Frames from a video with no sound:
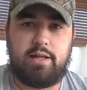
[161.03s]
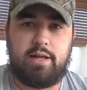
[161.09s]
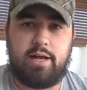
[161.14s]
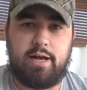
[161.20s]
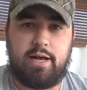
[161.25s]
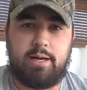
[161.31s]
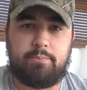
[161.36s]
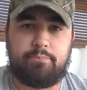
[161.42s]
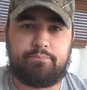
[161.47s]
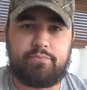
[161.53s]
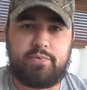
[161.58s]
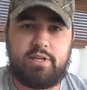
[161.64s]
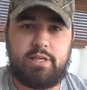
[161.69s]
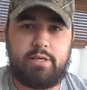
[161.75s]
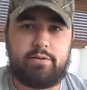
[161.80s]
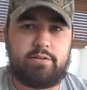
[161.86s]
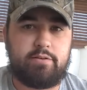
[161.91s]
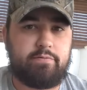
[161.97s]

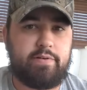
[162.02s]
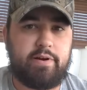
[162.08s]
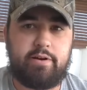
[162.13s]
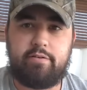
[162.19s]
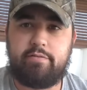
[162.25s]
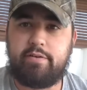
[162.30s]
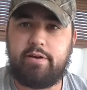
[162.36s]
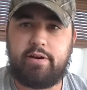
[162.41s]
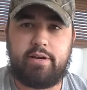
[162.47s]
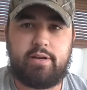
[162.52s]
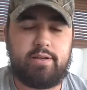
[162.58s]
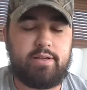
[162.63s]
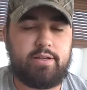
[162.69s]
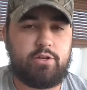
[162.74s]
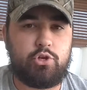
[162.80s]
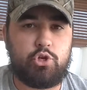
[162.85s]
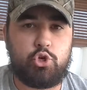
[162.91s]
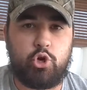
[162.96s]
It's a very, very
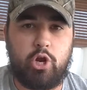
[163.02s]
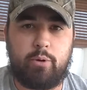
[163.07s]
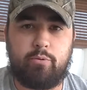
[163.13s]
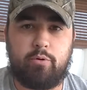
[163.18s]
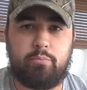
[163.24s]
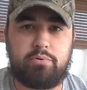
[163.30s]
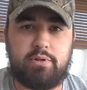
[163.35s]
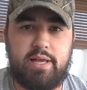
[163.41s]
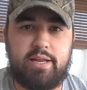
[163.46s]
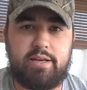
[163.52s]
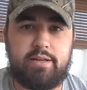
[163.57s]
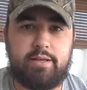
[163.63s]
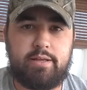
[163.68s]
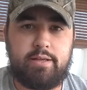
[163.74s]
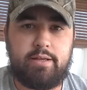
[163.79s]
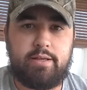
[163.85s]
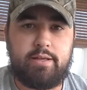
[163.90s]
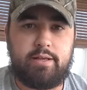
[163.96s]
enjoyable blend.
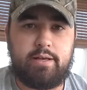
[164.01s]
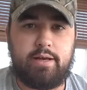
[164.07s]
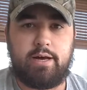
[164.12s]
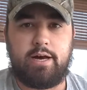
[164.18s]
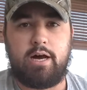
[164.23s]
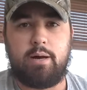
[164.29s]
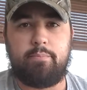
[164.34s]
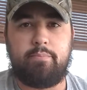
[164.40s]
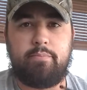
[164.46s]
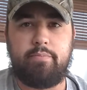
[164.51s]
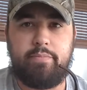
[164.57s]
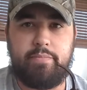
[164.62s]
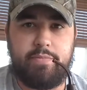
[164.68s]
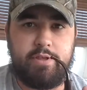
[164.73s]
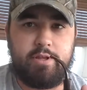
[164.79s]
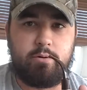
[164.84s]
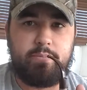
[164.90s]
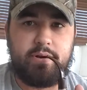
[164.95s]

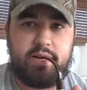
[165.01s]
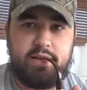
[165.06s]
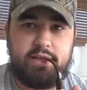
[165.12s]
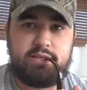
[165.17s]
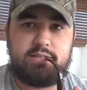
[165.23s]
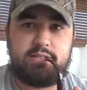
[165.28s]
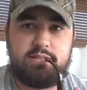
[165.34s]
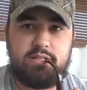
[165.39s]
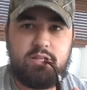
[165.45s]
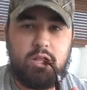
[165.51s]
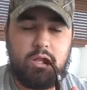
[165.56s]
But it